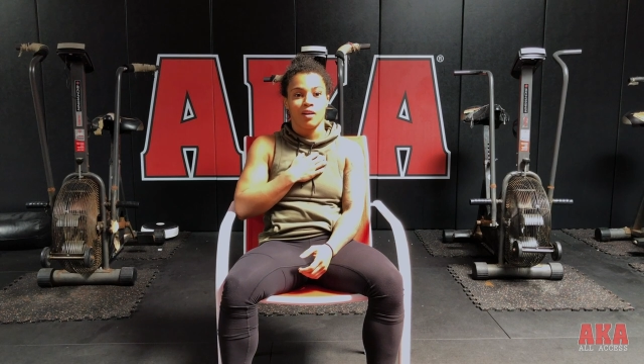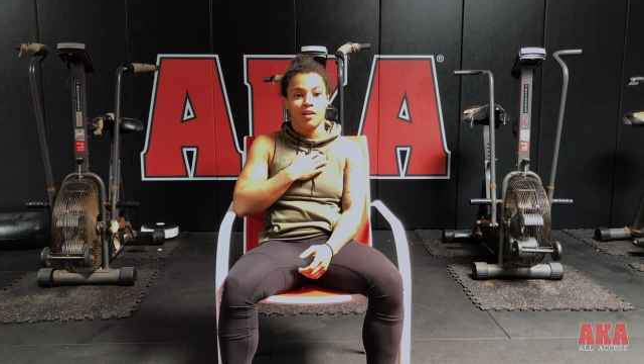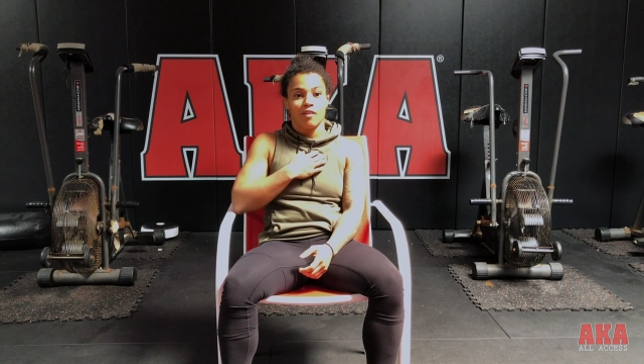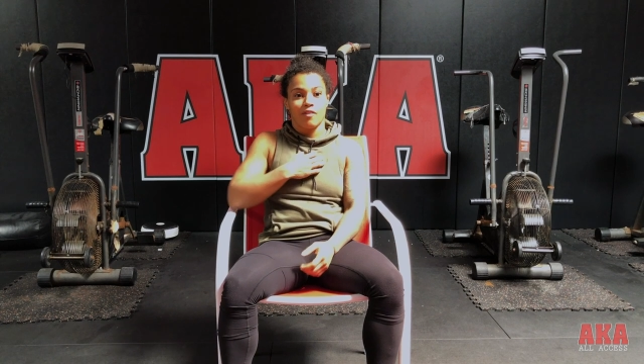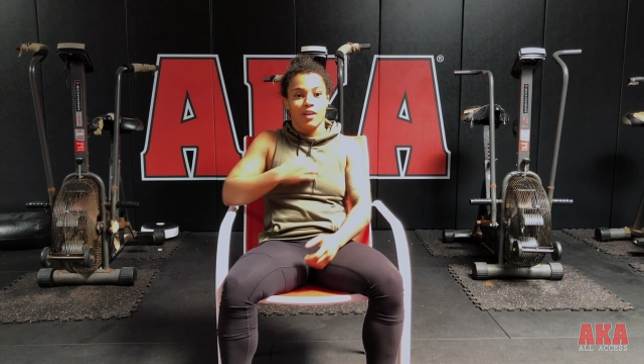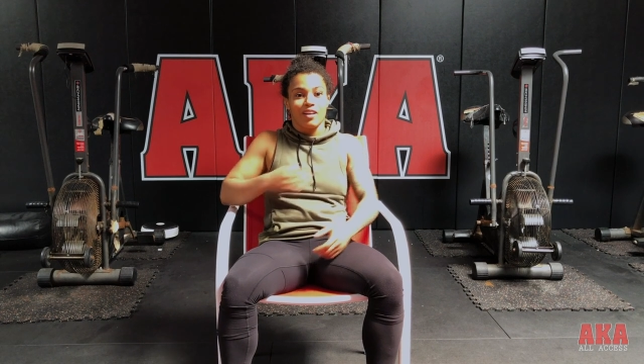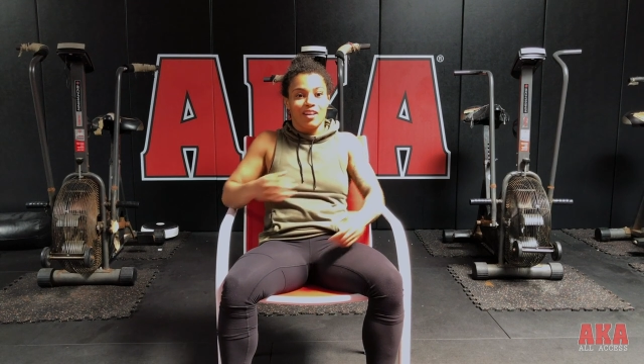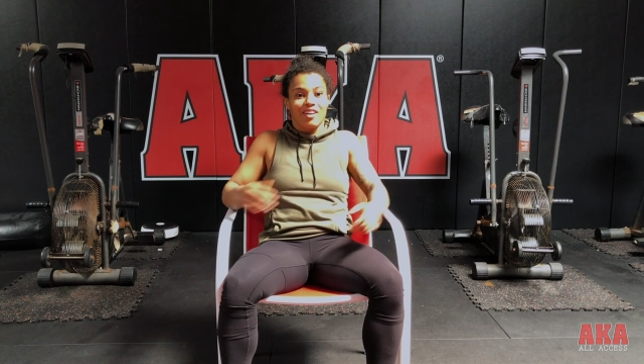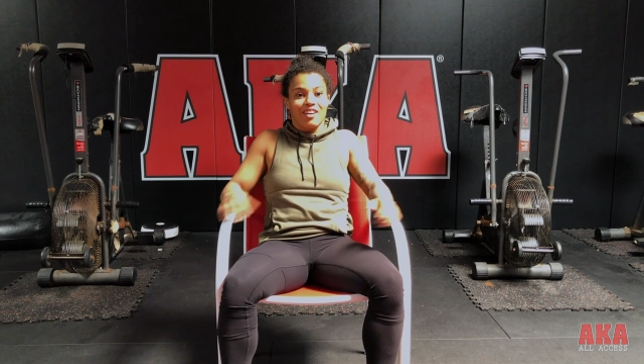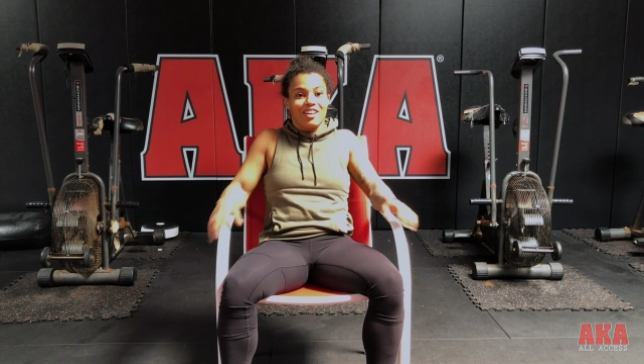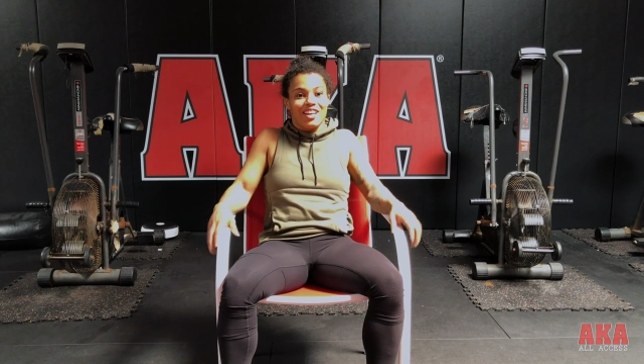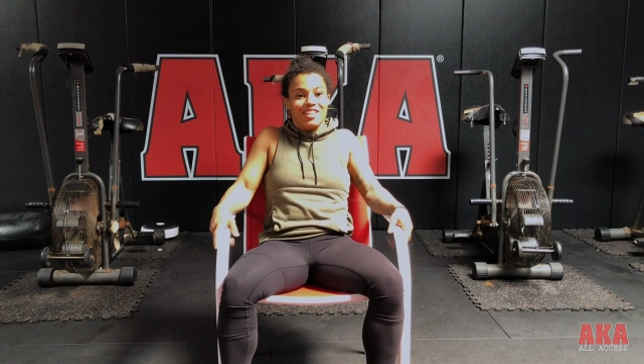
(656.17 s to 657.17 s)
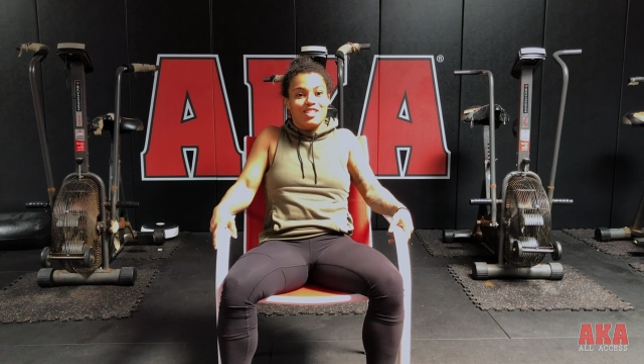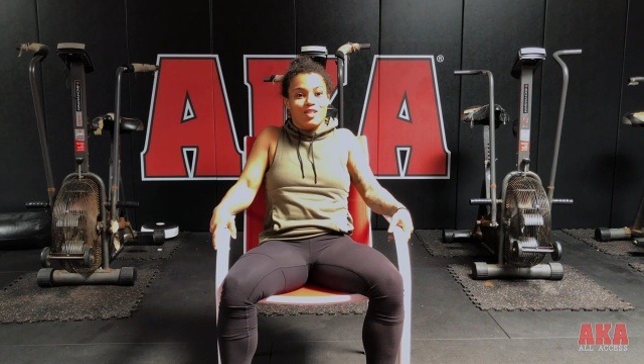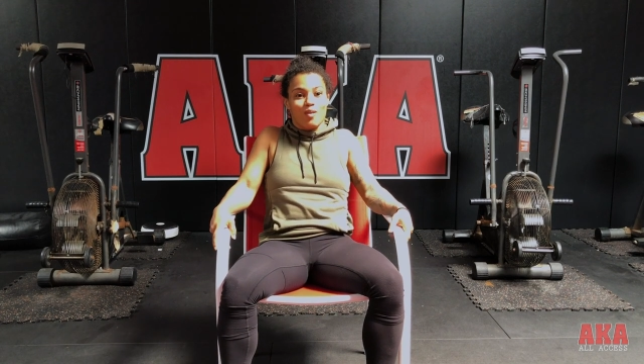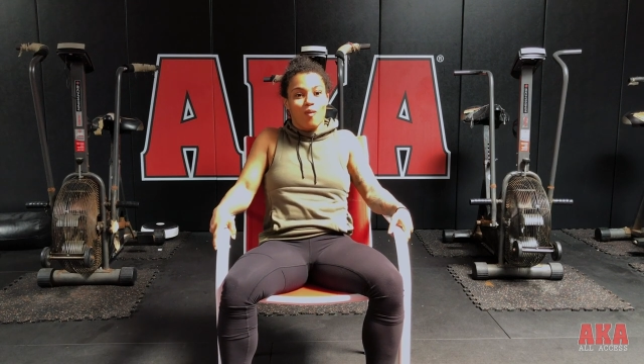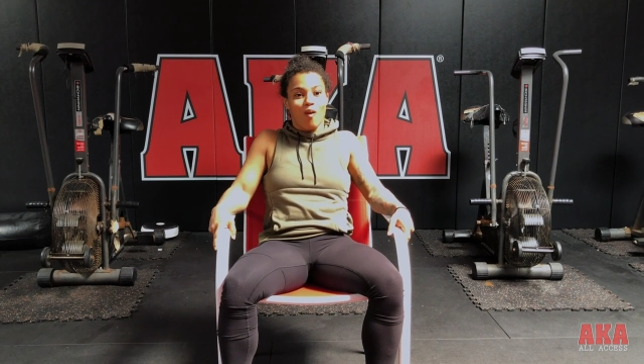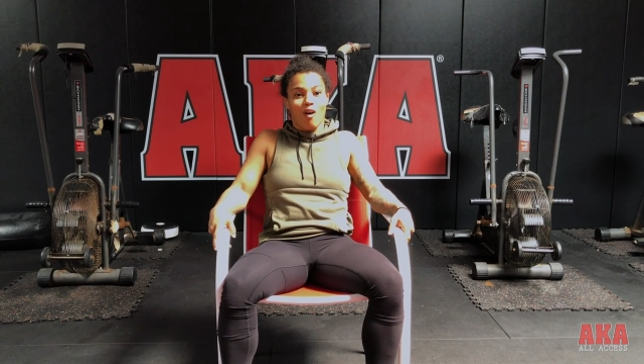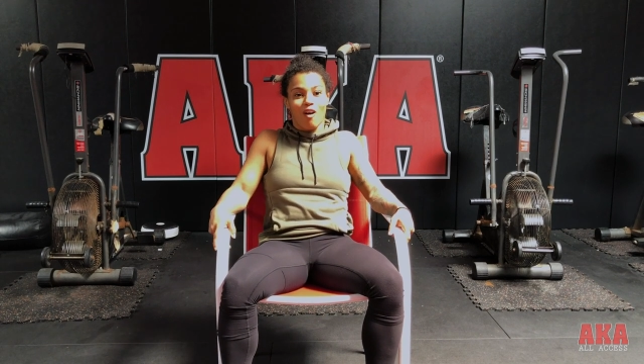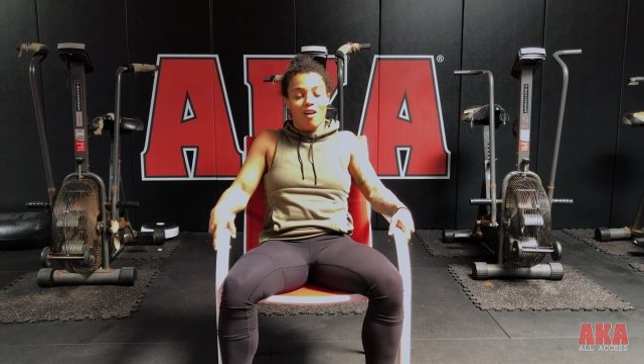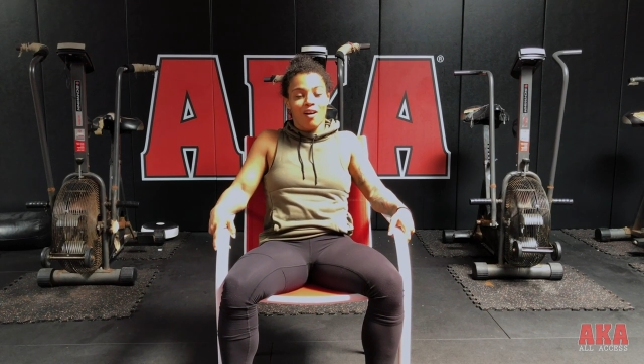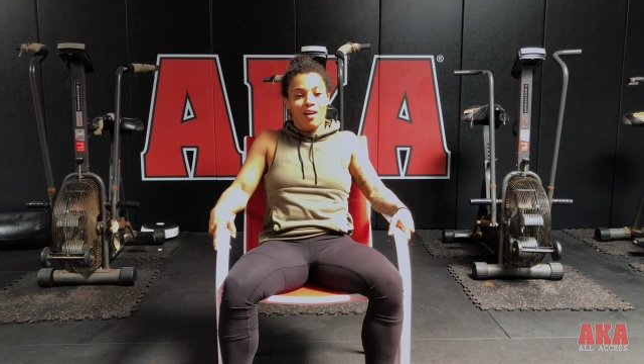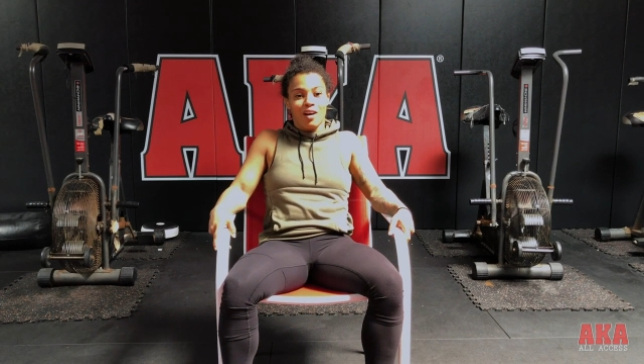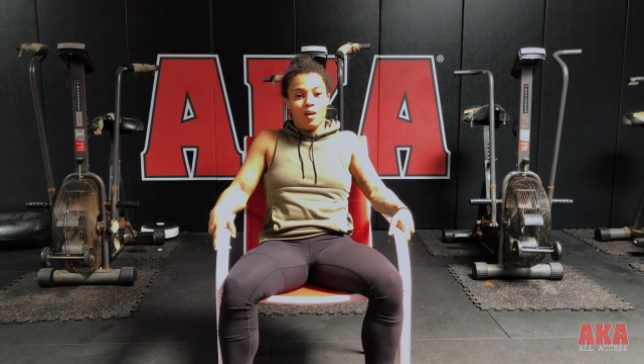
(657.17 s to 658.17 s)
against the wall.
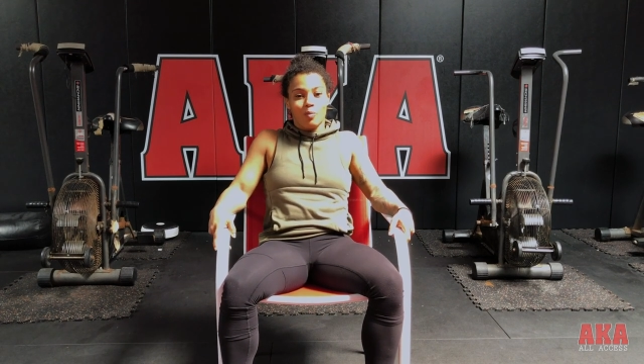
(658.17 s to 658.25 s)
Yeah.